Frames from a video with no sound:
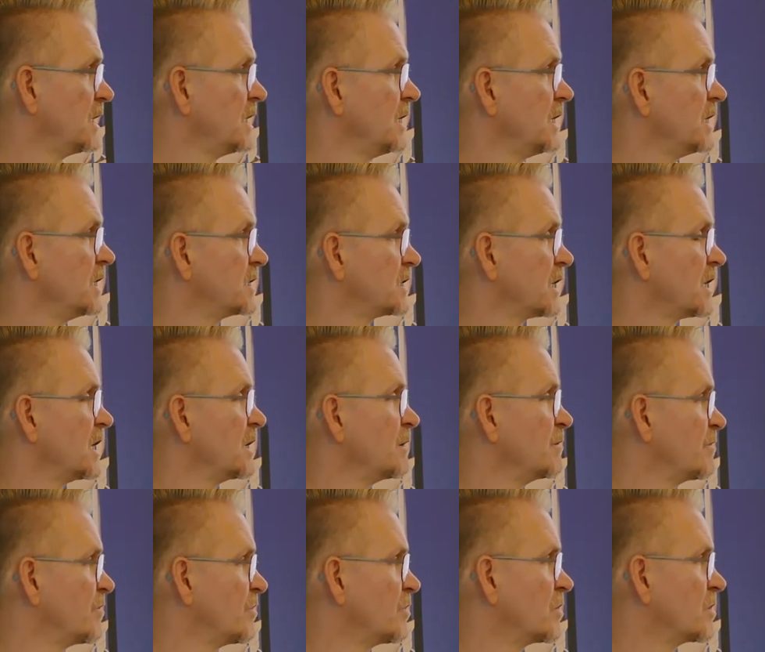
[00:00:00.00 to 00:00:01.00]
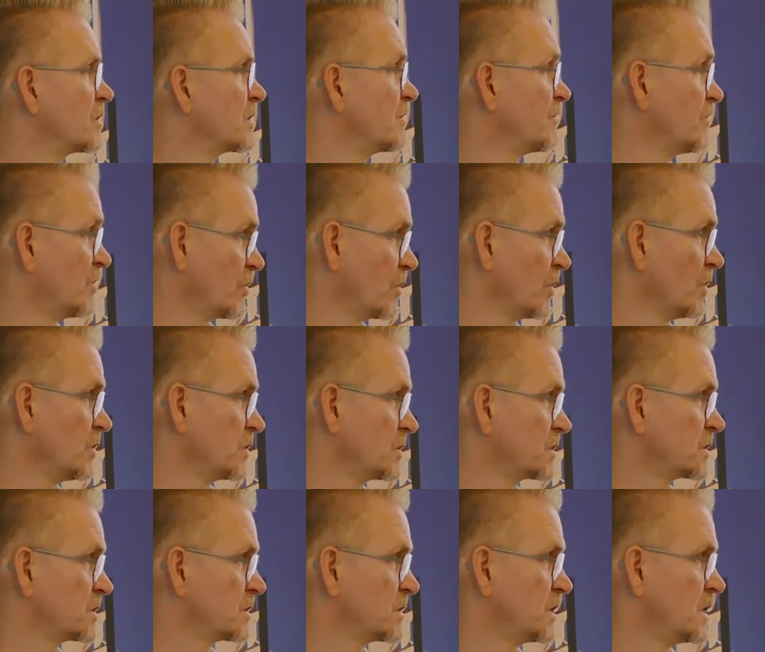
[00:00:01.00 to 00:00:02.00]
in time for the phone
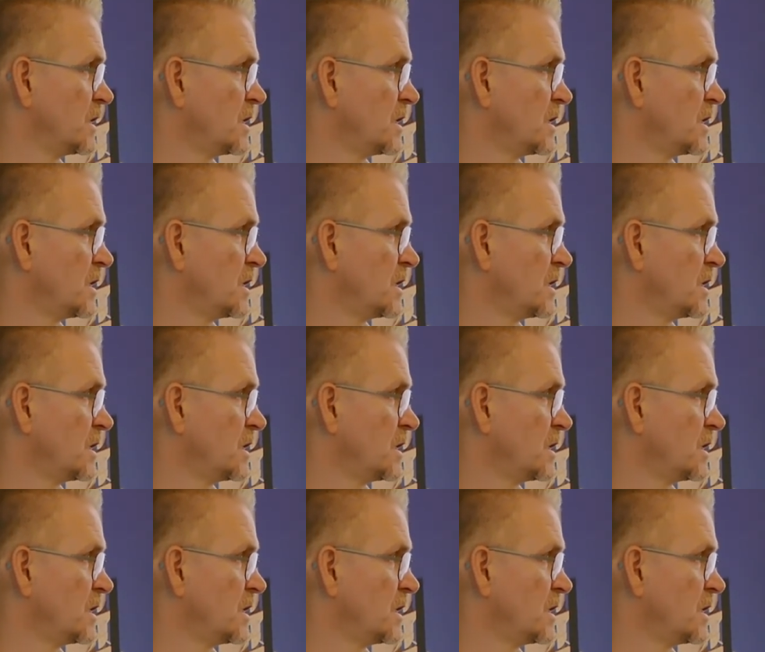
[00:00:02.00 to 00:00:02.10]
launch.